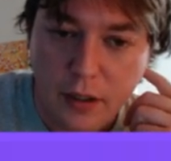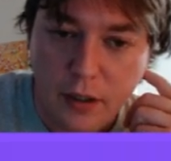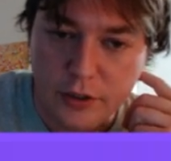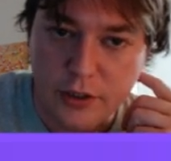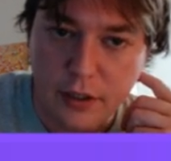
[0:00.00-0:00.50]

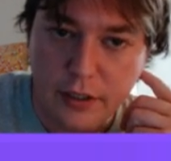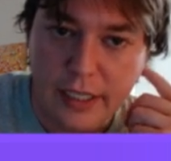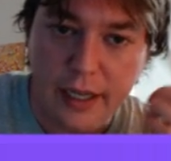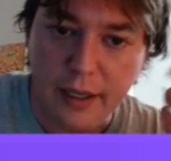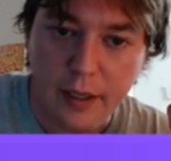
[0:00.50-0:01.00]
Or
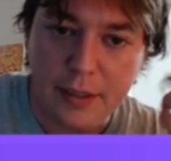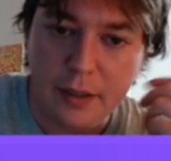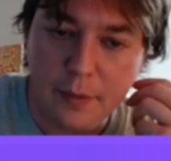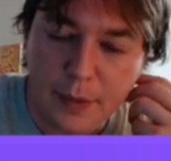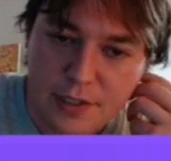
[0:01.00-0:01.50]
yeah, I mean,
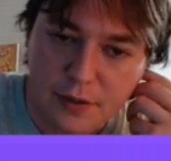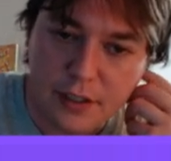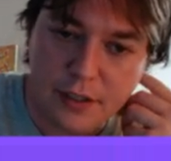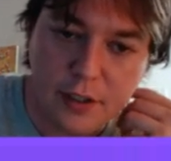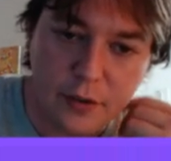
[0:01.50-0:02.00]
it
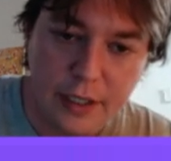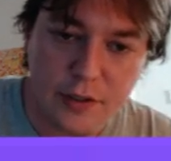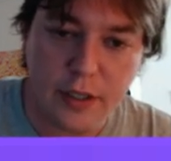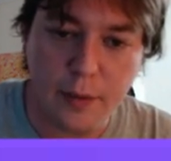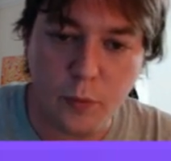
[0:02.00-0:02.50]
basically,
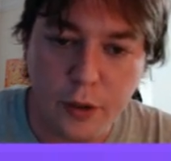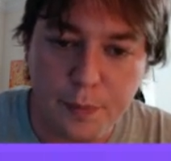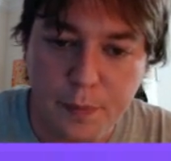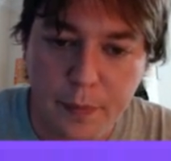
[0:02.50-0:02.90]
that rook